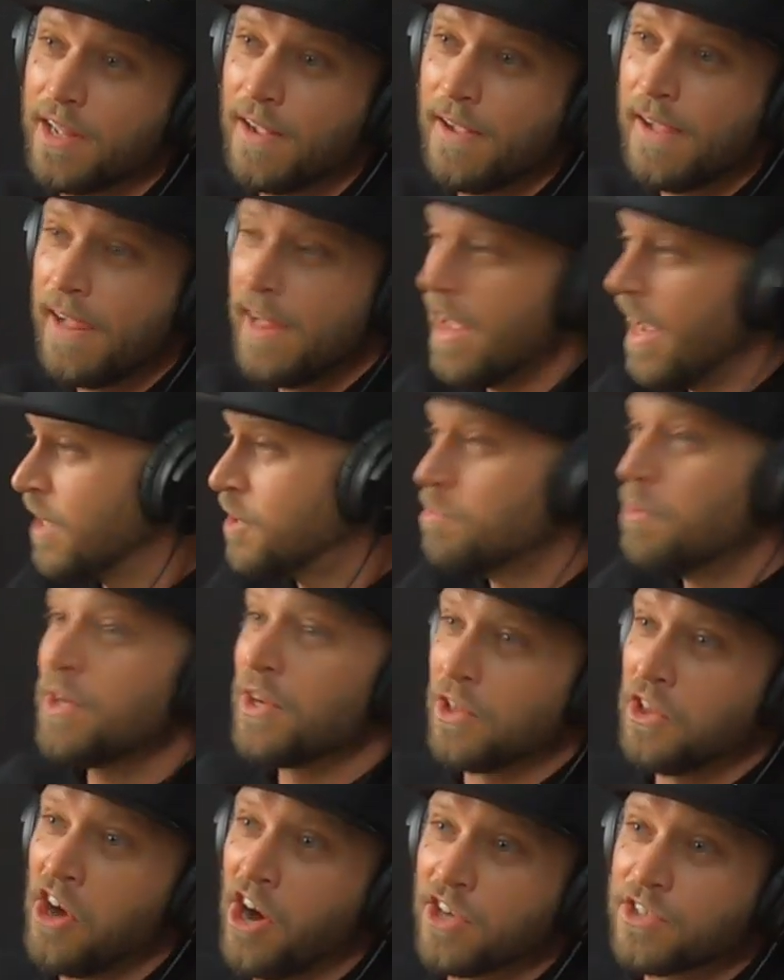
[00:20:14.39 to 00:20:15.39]
Yeah, it's
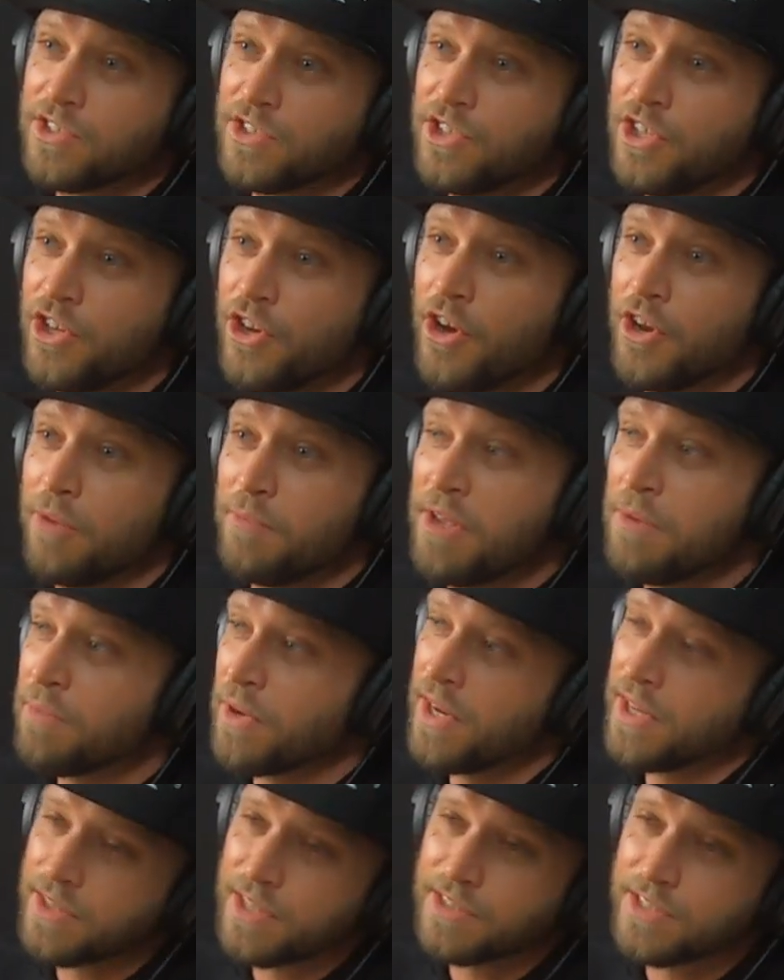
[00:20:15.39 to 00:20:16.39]
been a loss. You know what I mean?
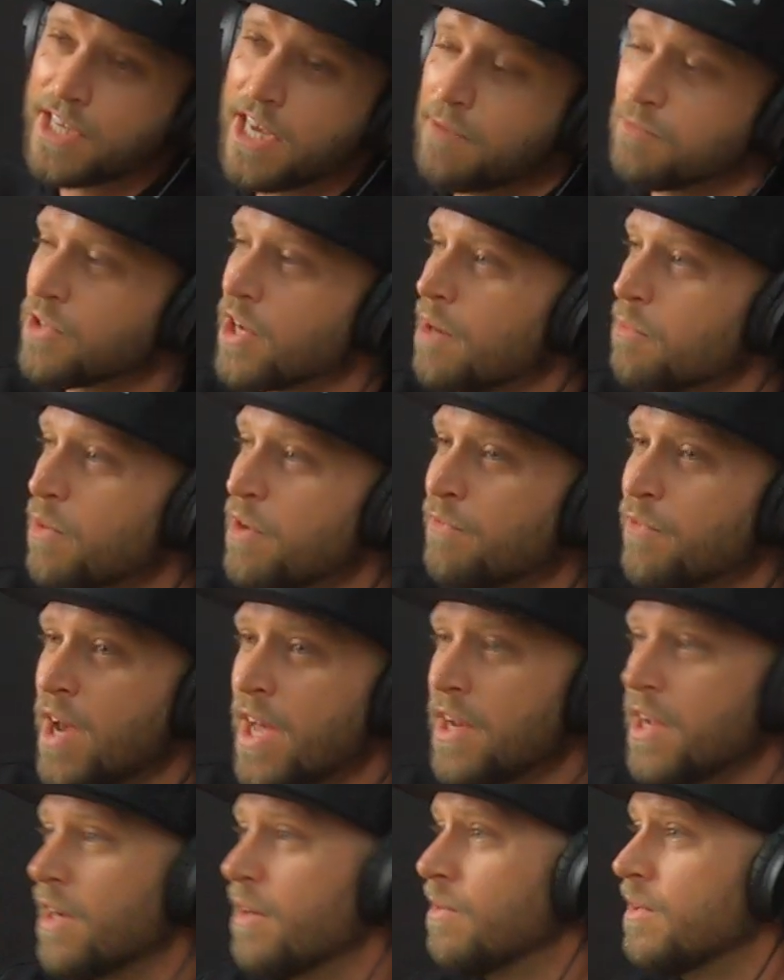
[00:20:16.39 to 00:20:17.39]
But at the same time, we've
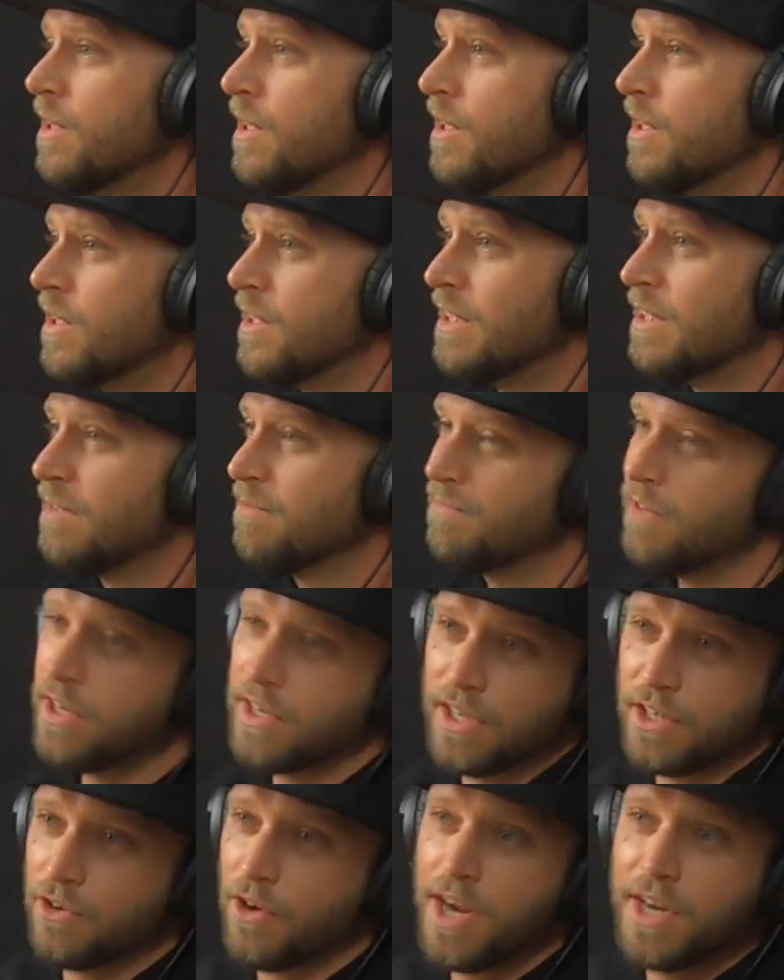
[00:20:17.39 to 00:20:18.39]
had a
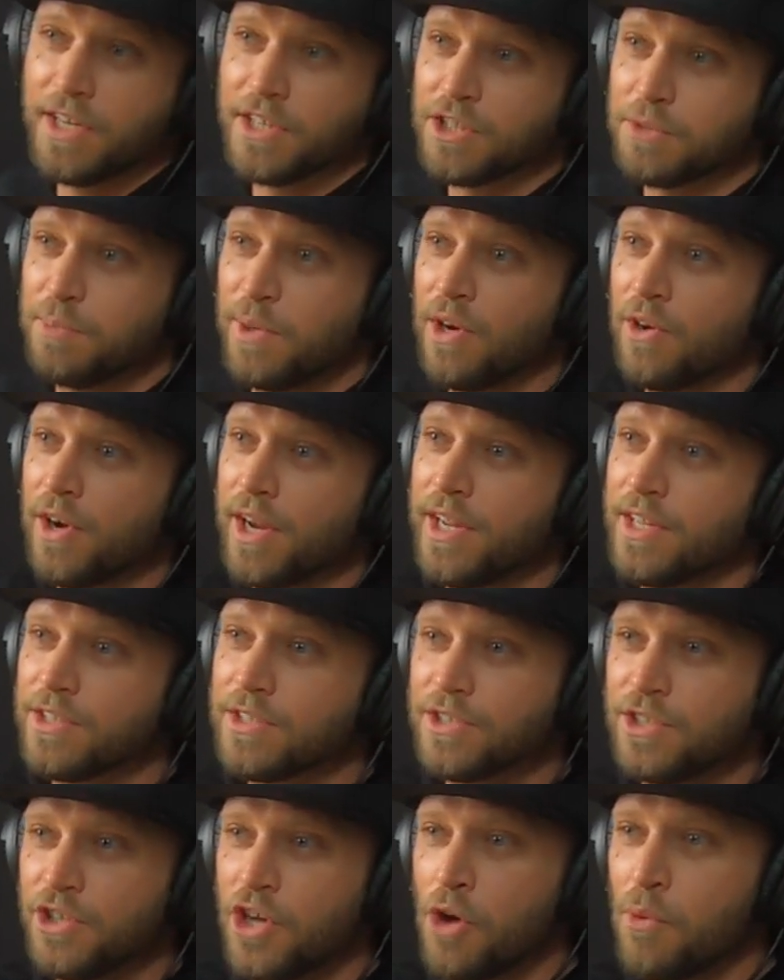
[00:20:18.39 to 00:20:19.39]
fucking great
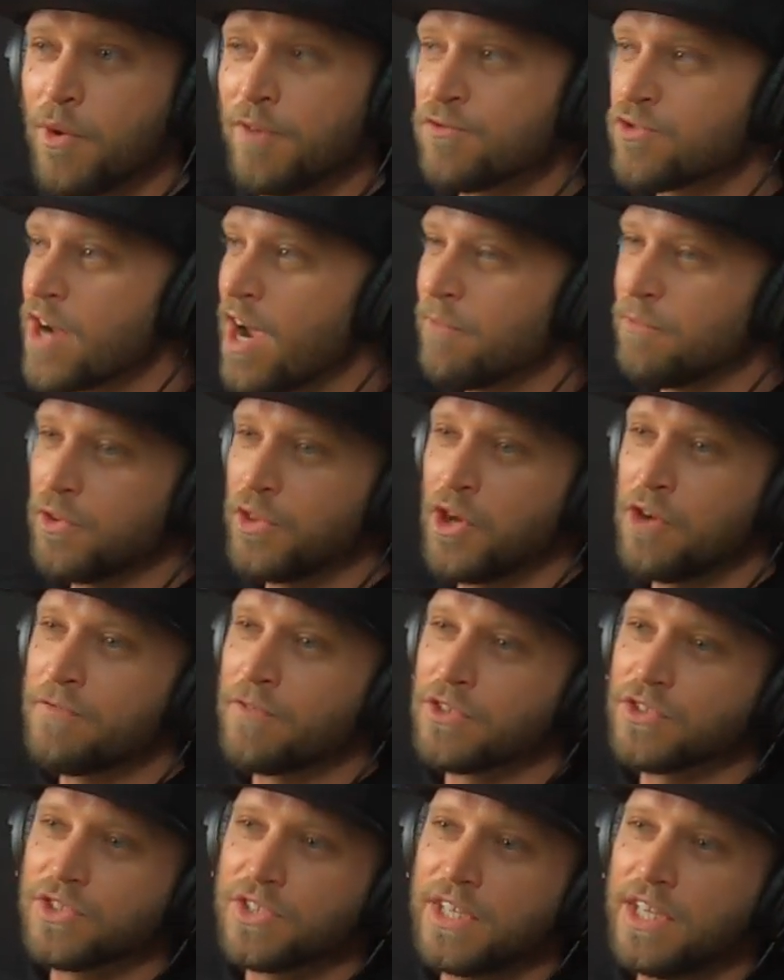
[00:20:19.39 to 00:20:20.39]
experience. You know, we've traveled
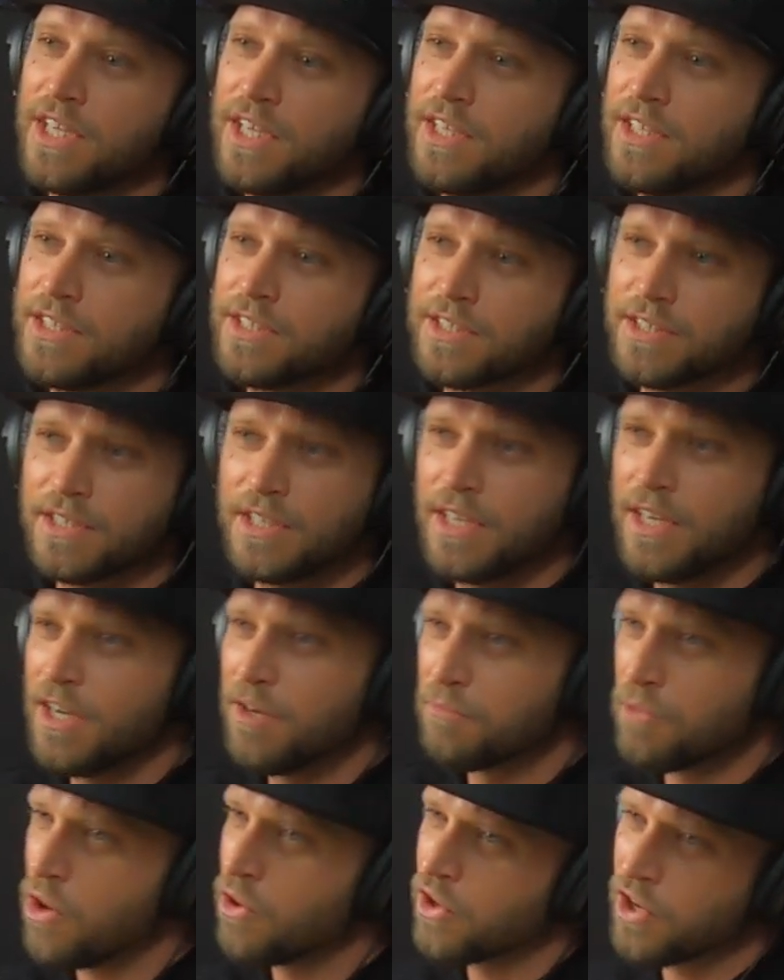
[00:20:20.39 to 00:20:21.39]
overseas,
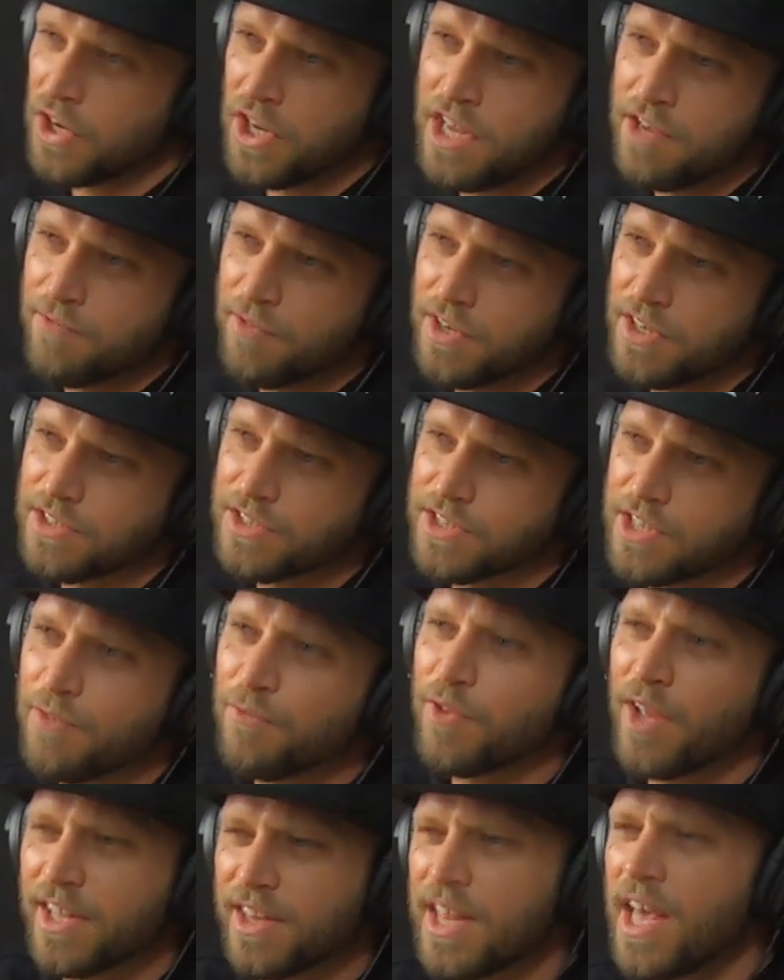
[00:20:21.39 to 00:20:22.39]
broken even, and
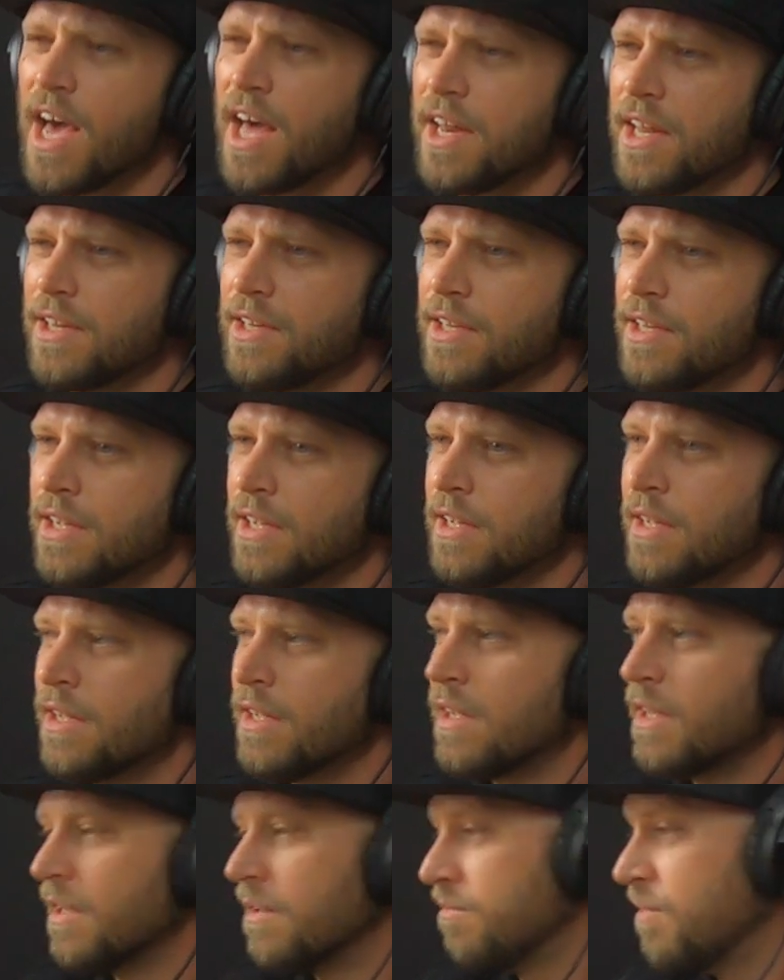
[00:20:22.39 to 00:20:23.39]
stuff like that. And
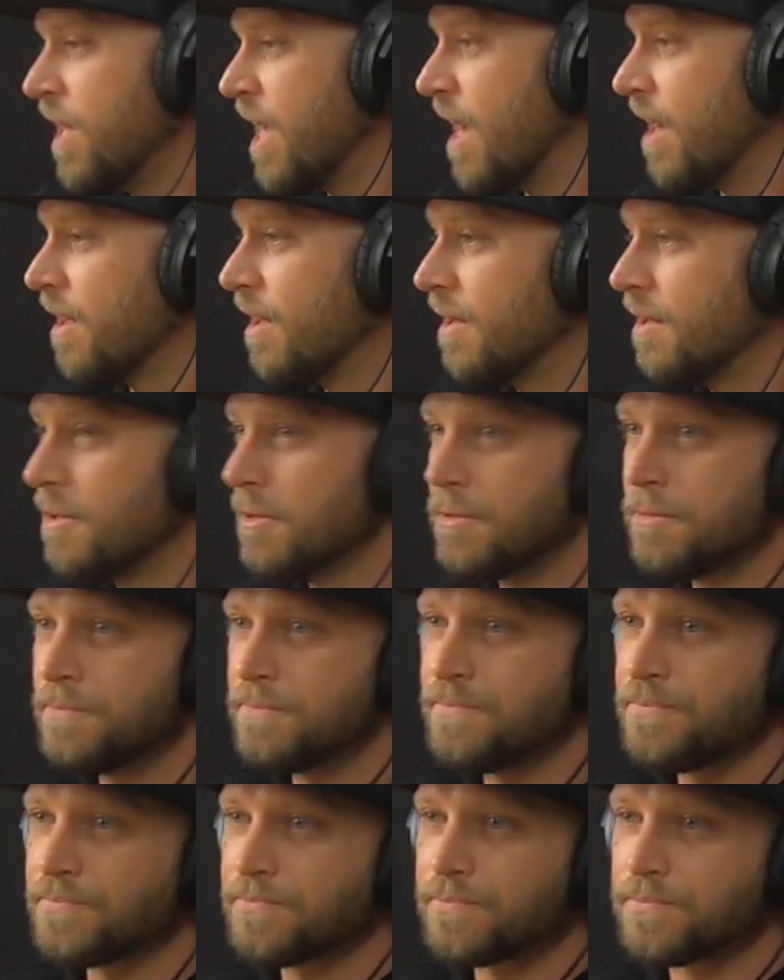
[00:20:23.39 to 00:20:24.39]
yeah, where, where was
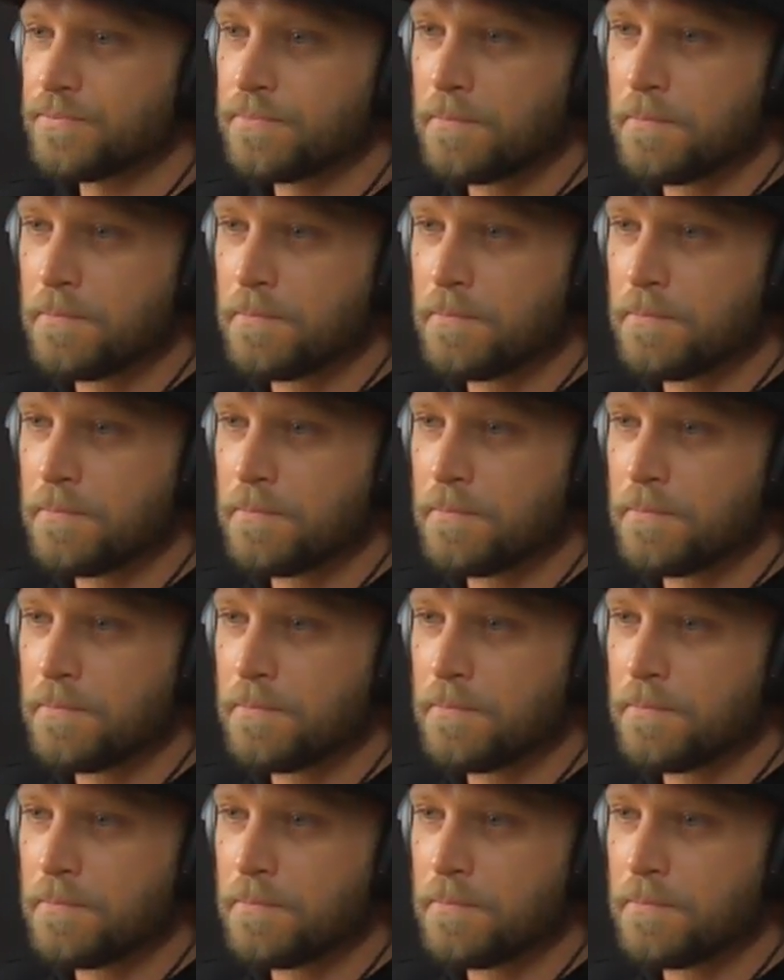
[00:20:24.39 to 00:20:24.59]
your favorite